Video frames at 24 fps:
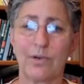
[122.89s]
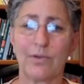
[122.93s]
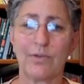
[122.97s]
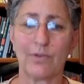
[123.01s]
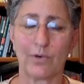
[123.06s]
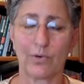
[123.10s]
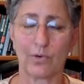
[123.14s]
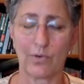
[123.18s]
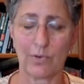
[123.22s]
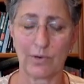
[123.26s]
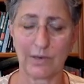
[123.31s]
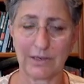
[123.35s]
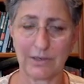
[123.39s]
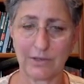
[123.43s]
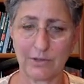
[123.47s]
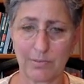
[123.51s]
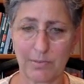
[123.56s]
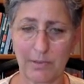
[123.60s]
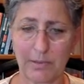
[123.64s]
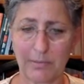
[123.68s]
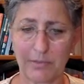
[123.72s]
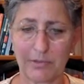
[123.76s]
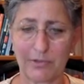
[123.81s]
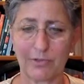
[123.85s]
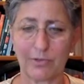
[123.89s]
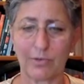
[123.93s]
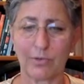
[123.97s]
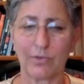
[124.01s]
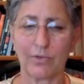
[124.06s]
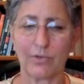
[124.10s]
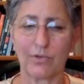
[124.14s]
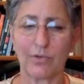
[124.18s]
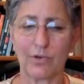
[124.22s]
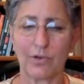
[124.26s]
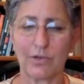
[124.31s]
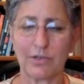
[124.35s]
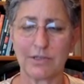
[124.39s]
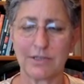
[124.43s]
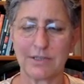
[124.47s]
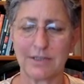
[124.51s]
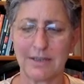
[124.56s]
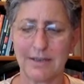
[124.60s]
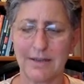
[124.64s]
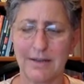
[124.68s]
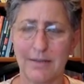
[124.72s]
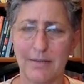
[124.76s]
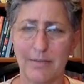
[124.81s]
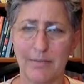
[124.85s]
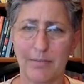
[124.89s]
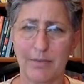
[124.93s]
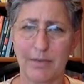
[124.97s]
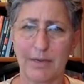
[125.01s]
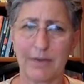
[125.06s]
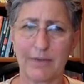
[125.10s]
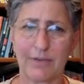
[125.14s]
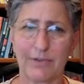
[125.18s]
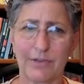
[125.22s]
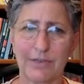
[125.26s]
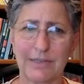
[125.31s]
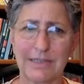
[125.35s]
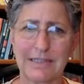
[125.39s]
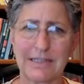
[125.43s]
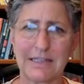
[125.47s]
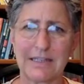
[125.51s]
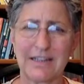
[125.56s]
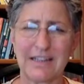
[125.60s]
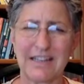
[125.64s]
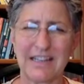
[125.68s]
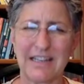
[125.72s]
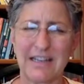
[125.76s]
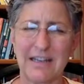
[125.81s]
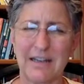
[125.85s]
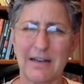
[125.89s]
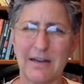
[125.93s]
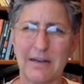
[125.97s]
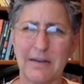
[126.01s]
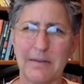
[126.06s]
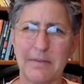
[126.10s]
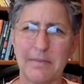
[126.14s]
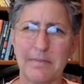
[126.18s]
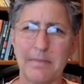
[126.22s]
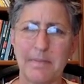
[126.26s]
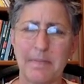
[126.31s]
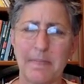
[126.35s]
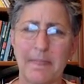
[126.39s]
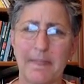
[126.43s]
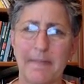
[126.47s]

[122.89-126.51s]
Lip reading: if you're going into public school, of course. But I was going to say the